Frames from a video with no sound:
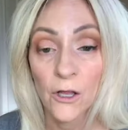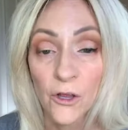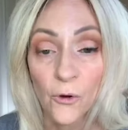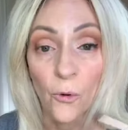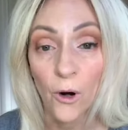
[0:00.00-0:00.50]

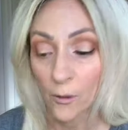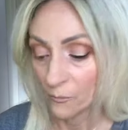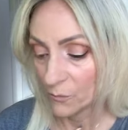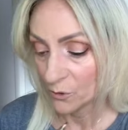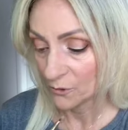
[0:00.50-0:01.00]
your
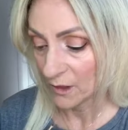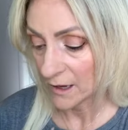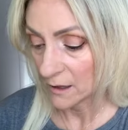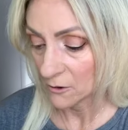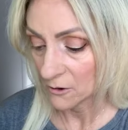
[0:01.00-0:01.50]

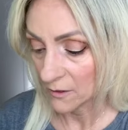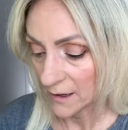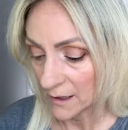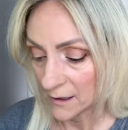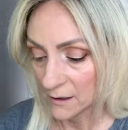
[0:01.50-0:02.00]
moonlit or
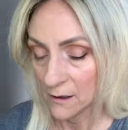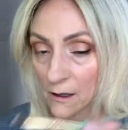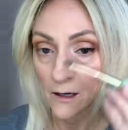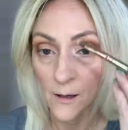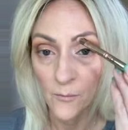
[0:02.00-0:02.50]
linen,
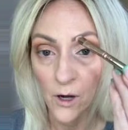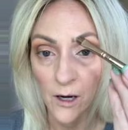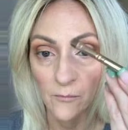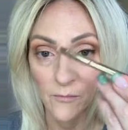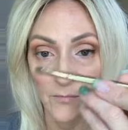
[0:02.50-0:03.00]
and I'm
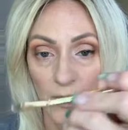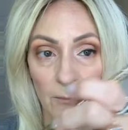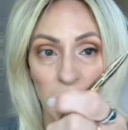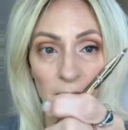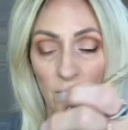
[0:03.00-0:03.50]
on, got
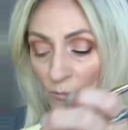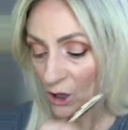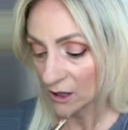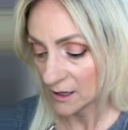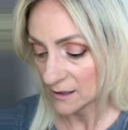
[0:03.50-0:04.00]
my little
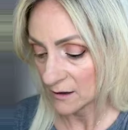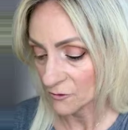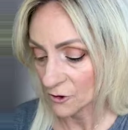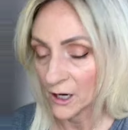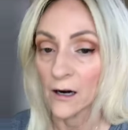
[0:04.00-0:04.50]

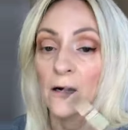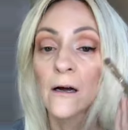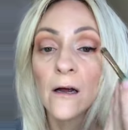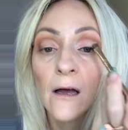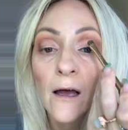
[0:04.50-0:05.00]
multitasker here,
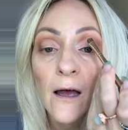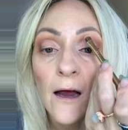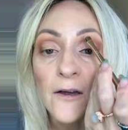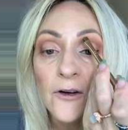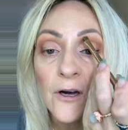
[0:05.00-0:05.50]

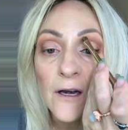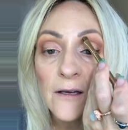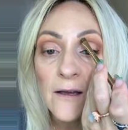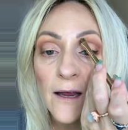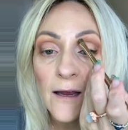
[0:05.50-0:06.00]
and you're gonna
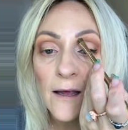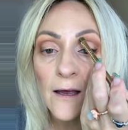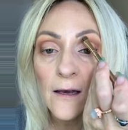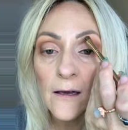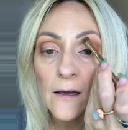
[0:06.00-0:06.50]
take
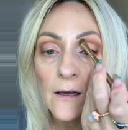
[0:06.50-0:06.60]
it